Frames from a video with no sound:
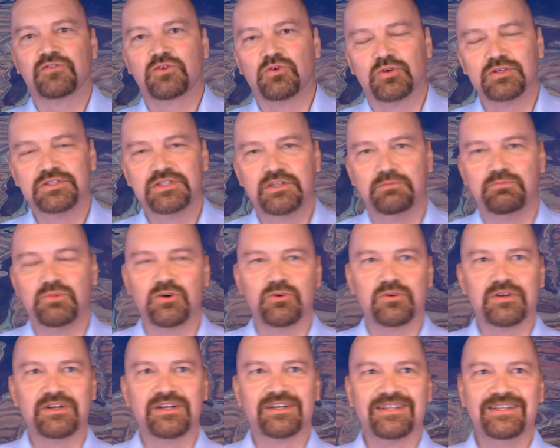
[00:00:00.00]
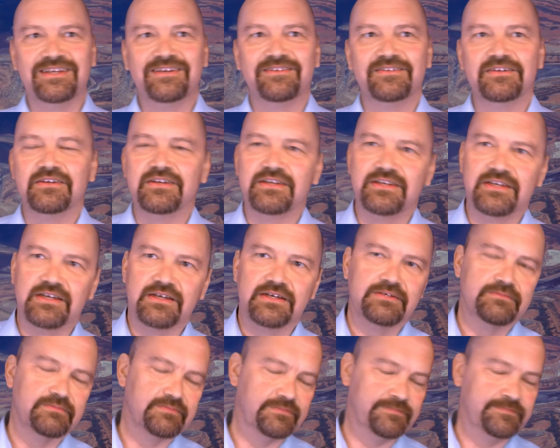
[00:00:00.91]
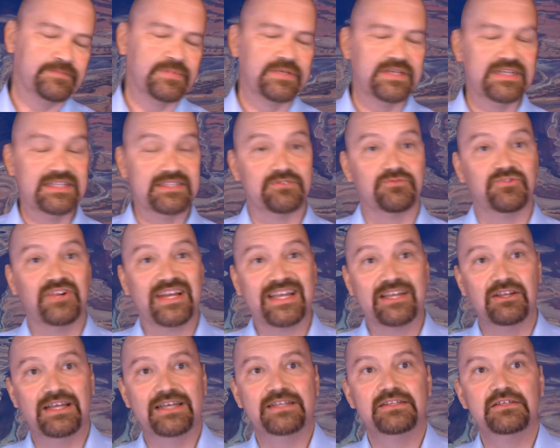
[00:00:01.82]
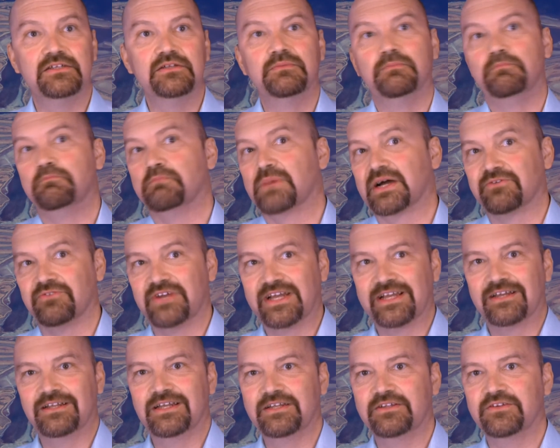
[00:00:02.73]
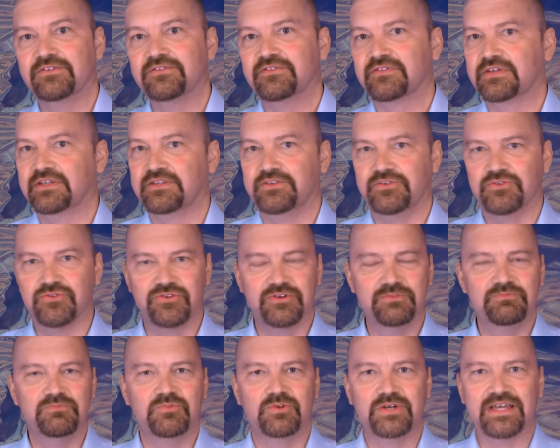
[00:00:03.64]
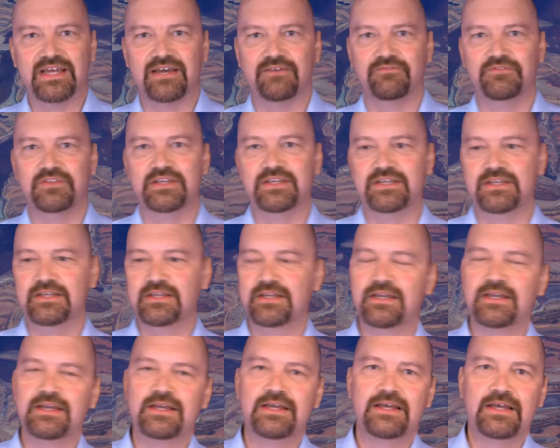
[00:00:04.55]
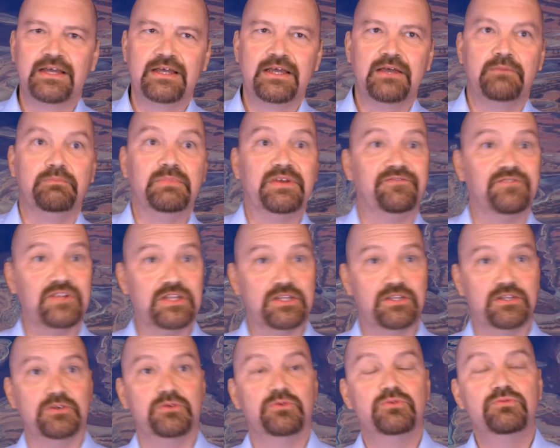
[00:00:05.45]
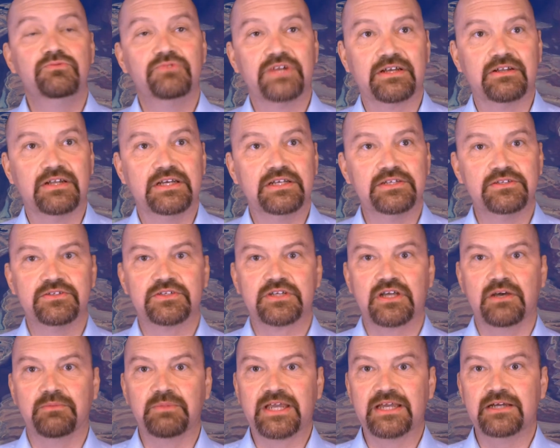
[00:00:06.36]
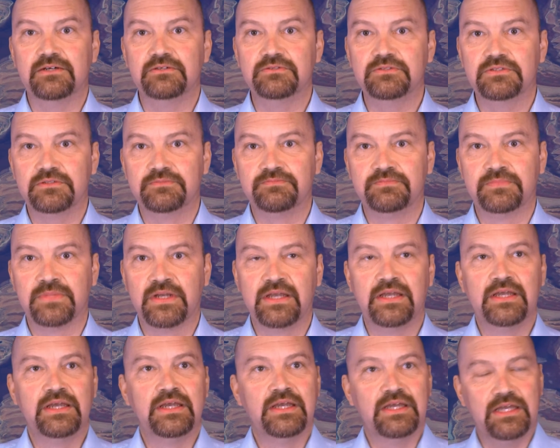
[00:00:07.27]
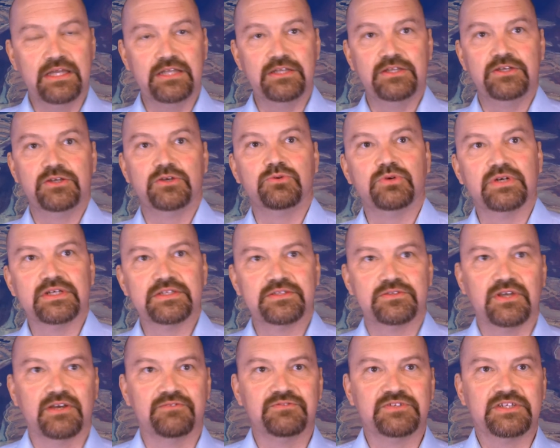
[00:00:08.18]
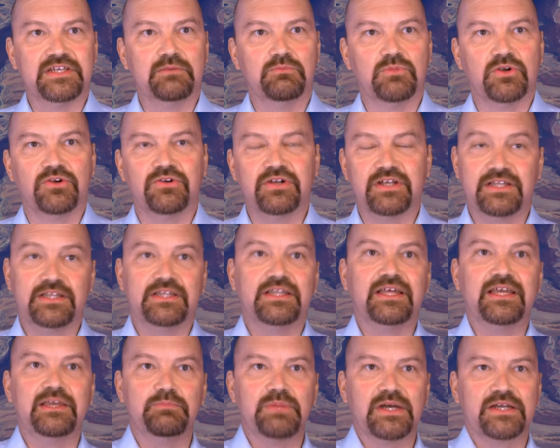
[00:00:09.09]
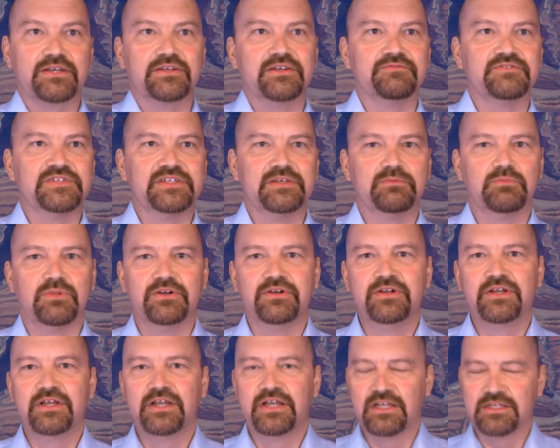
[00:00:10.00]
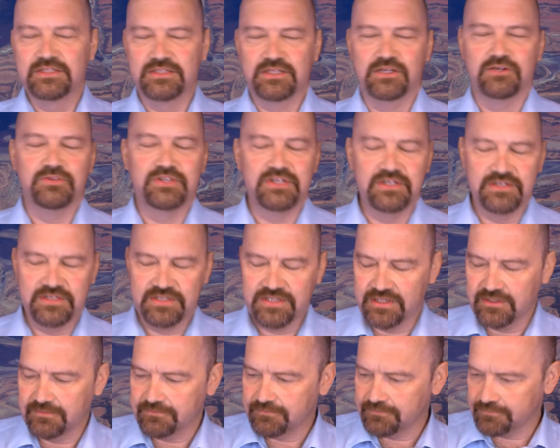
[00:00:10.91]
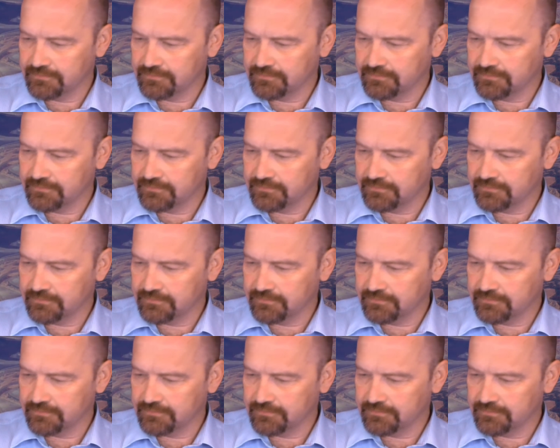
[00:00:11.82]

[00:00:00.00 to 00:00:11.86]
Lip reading: course, the broker and clearer is regulated by regulators. In Europe we have the MiFID II regulations coming out. In US you have similar, and in APAC you have similar. So there's a